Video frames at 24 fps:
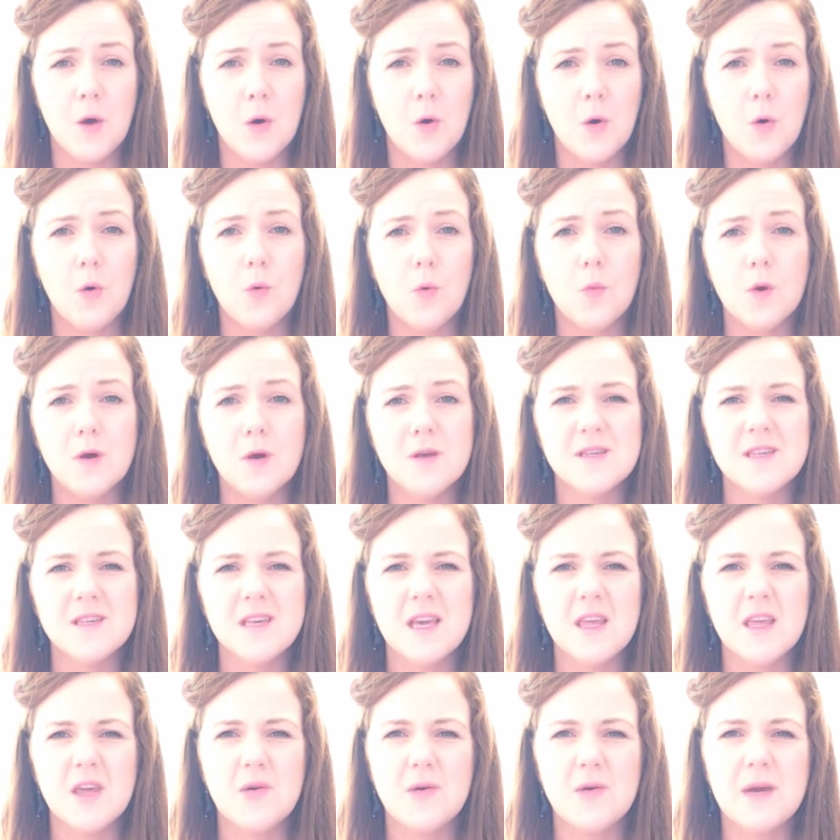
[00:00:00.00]
Or worse
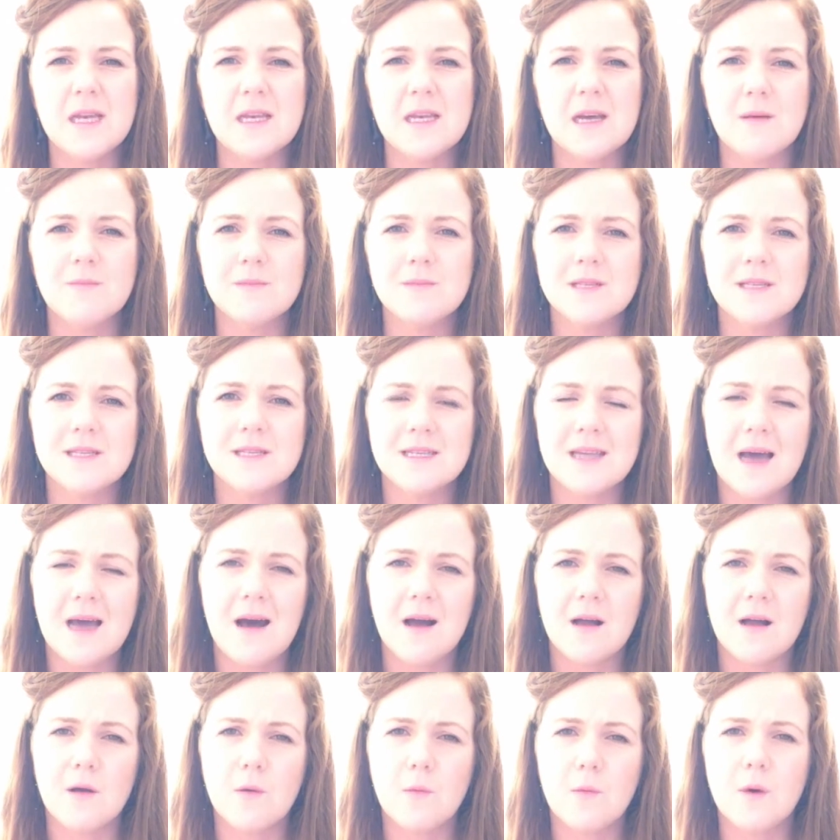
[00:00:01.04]
yet, you end up
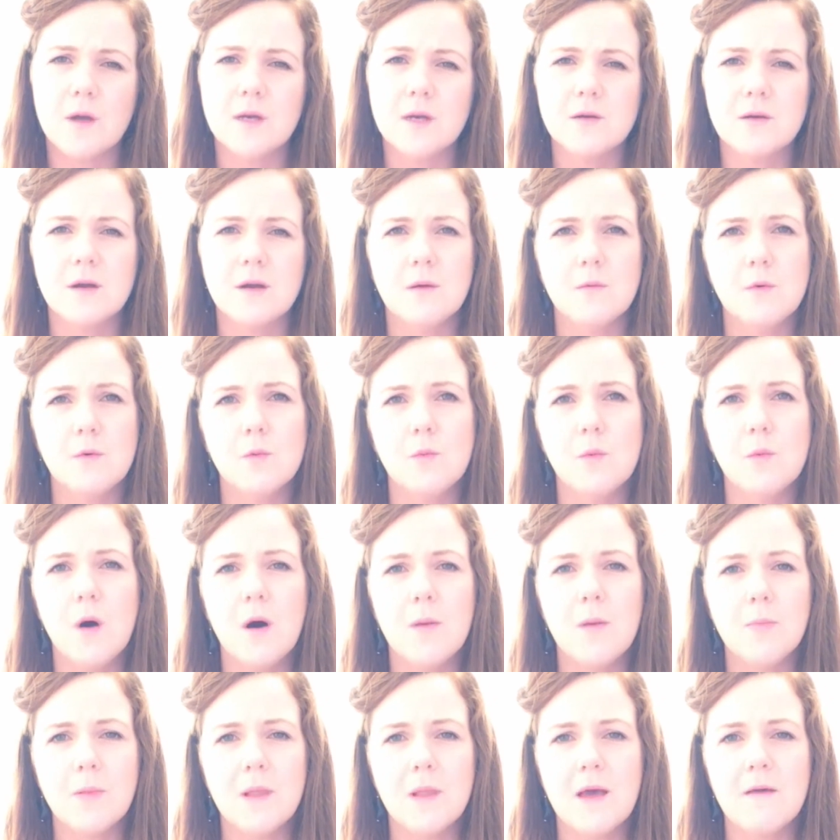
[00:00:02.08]
stuck wondering, well, what
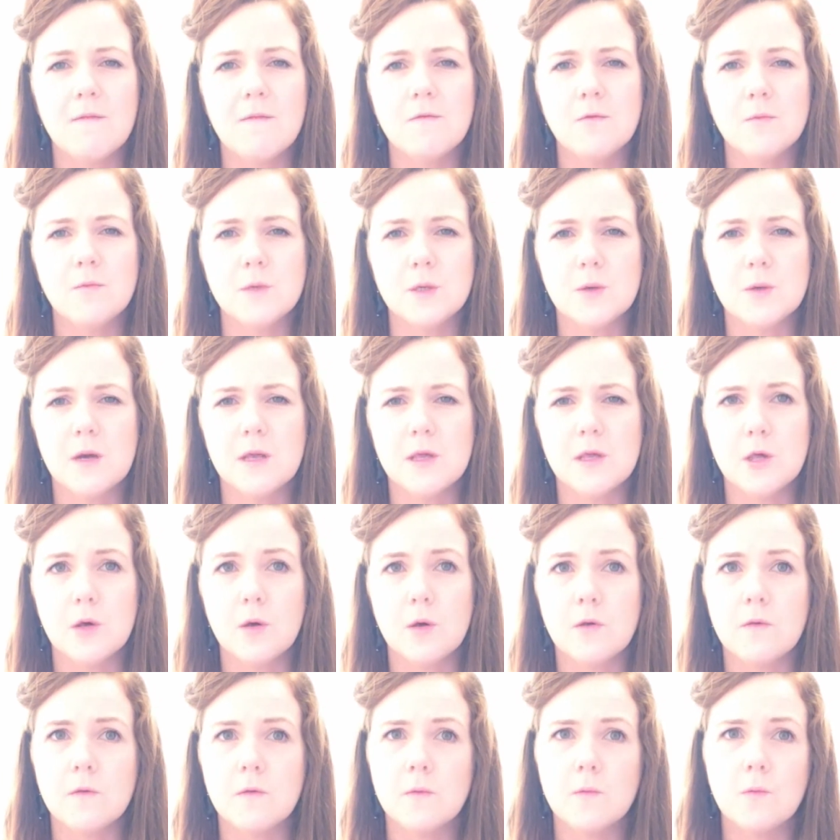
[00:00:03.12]
platform do I
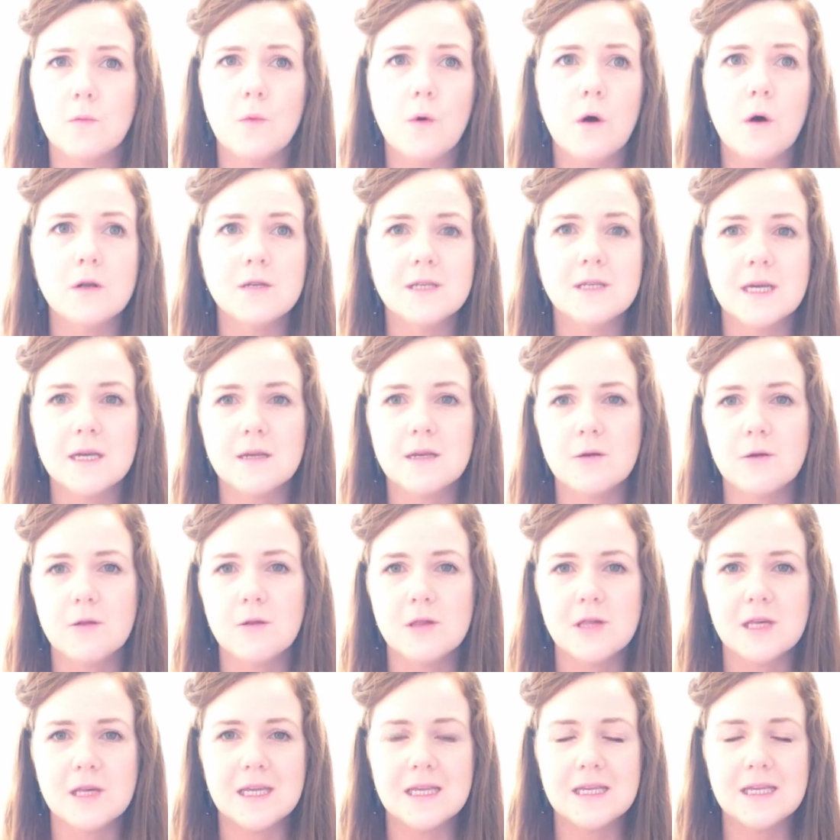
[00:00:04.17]
choose? What
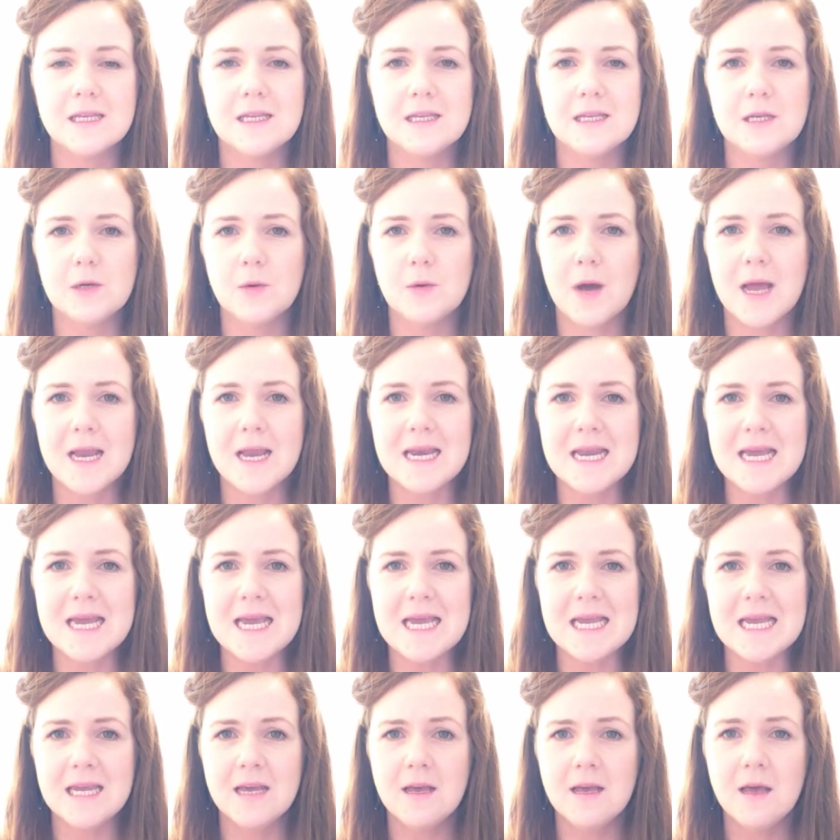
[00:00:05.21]
technology do I
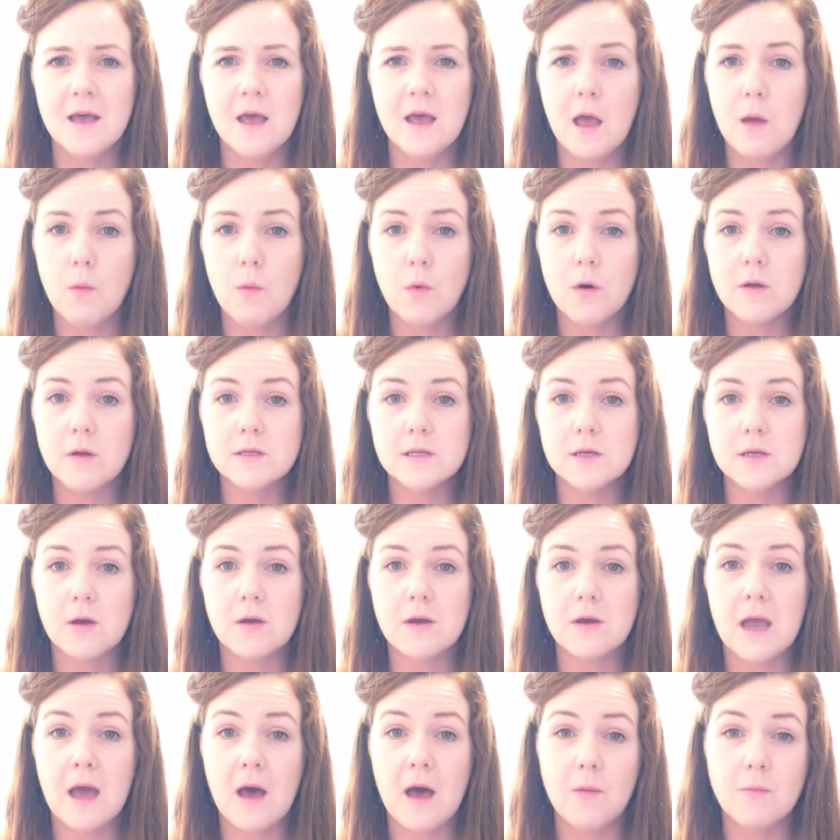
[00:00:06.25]
need? And what's going
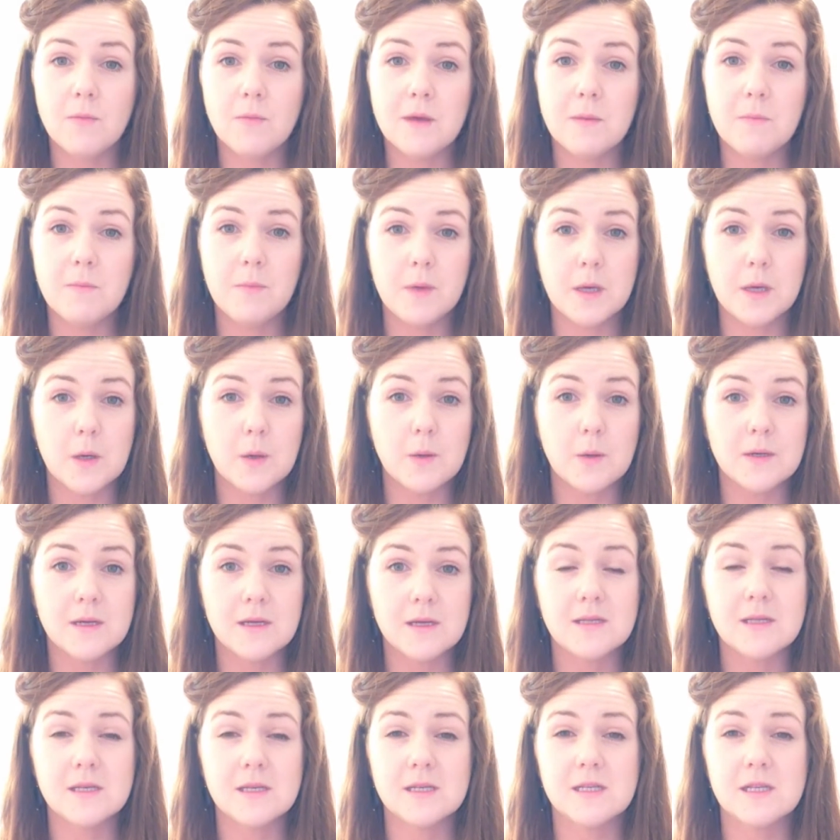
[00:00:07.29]
to help me build a
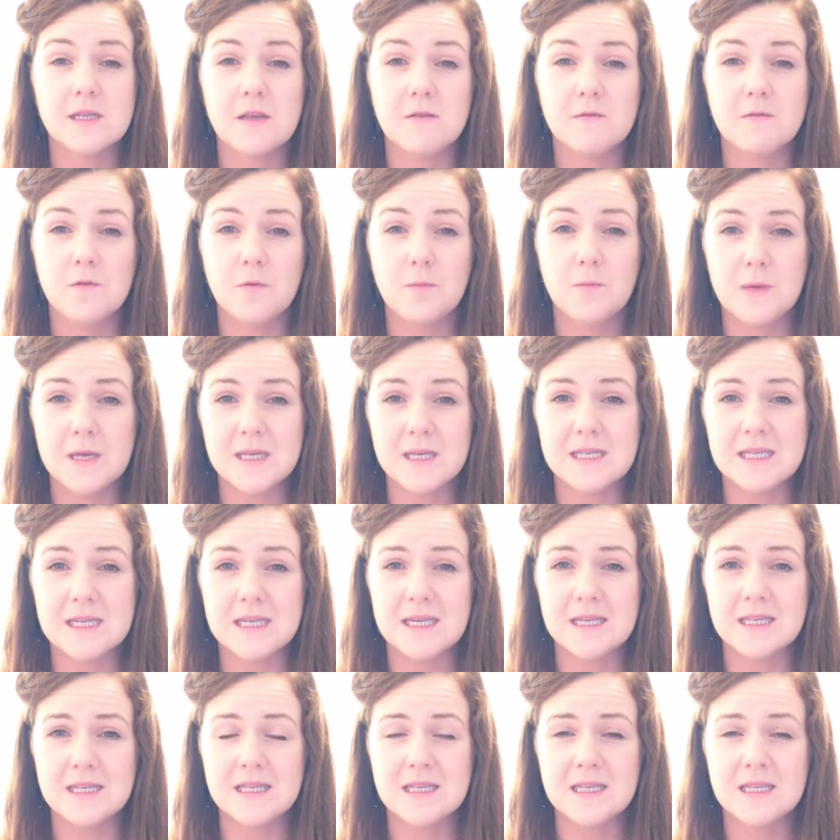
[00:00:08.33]
successful
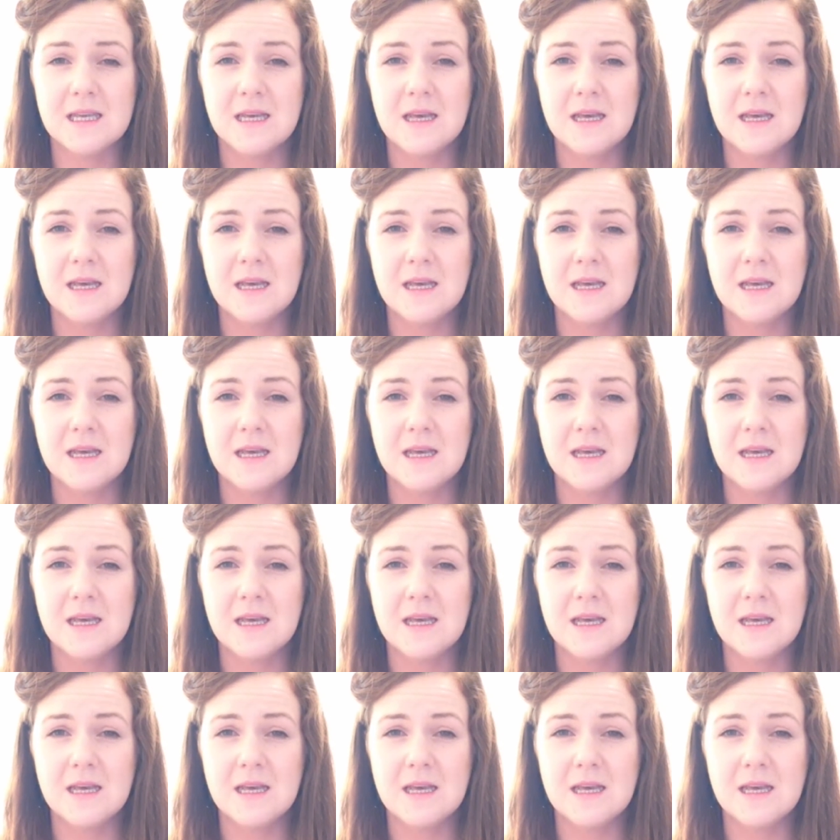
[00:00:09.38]
business?